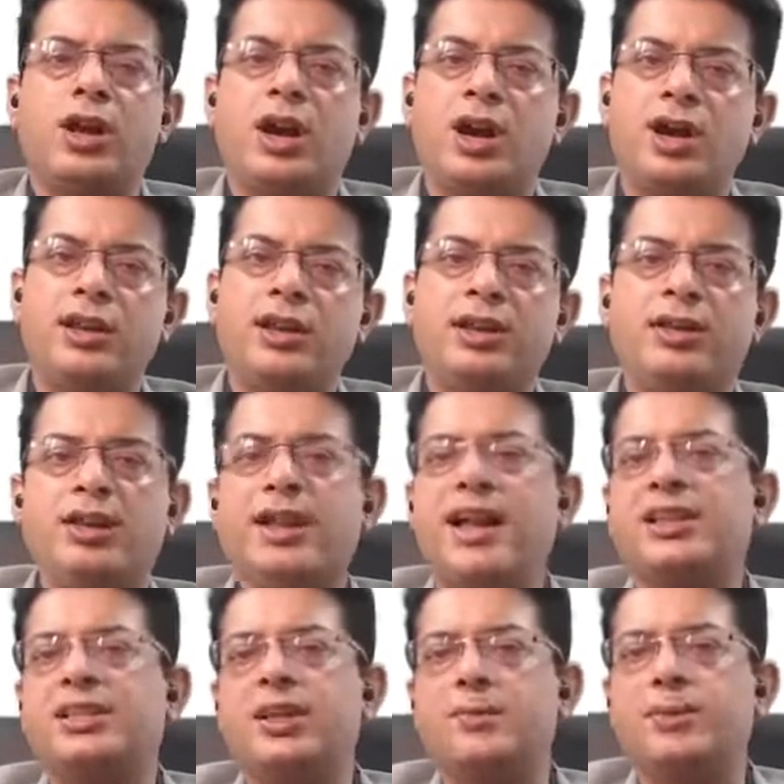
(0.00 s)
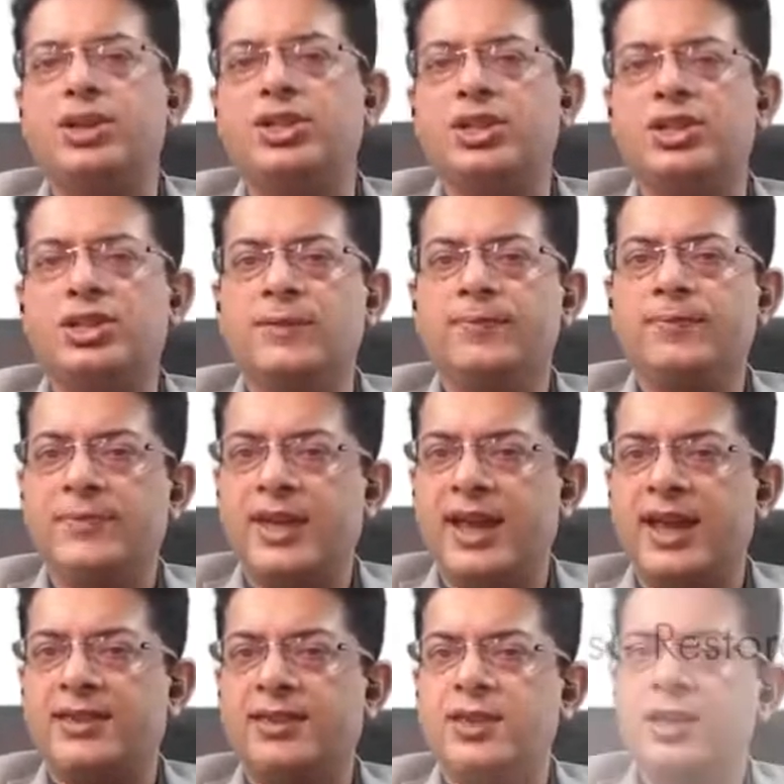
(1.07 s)
our international patients.
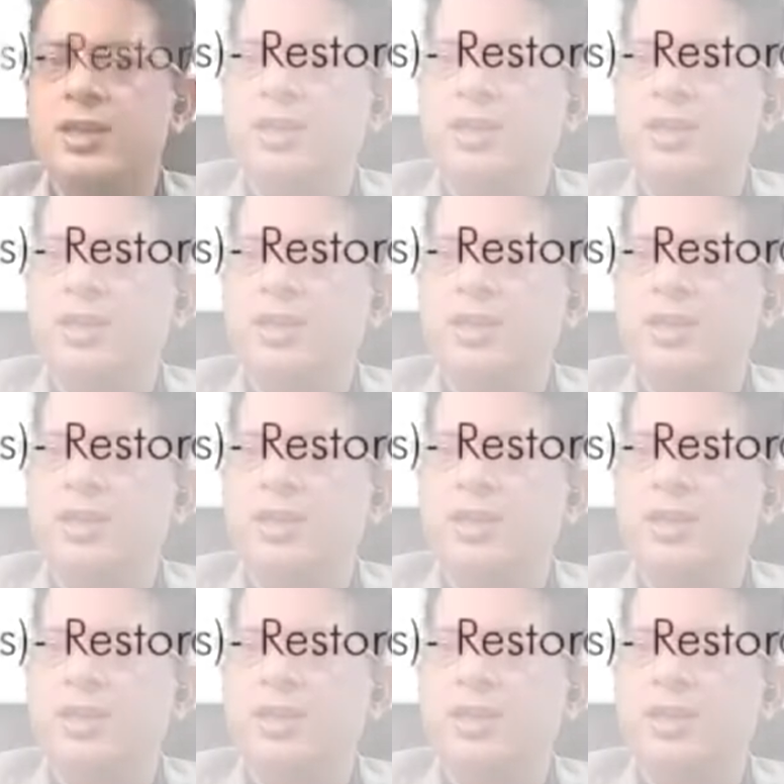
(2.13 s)
And